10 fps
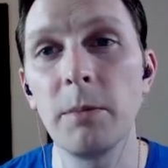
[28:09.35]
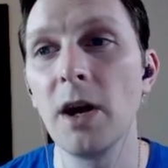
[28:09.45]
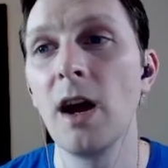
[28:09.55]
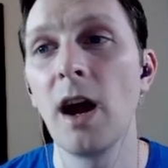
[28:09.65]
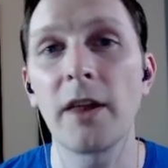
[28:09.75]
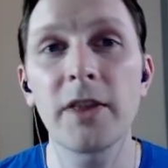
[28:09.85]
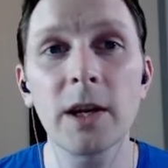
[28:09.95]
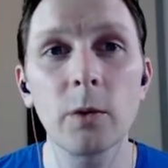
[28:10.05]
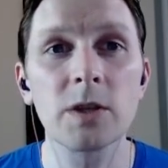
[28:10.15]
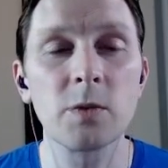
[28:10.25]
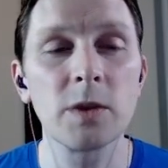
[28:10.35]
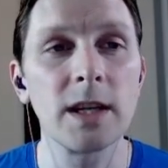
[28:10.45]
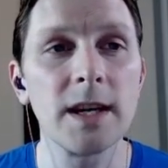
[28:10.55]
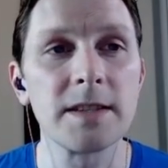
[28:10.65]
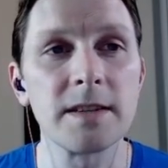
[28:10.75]
but I think it works really
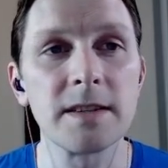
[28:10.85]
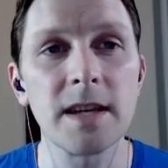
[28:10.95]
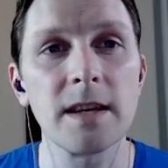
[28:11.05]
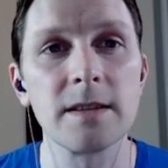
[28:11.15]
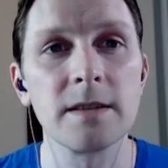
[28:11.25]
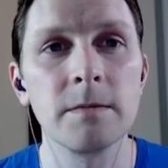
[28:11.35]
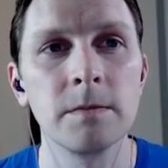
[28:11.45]
nice in this case.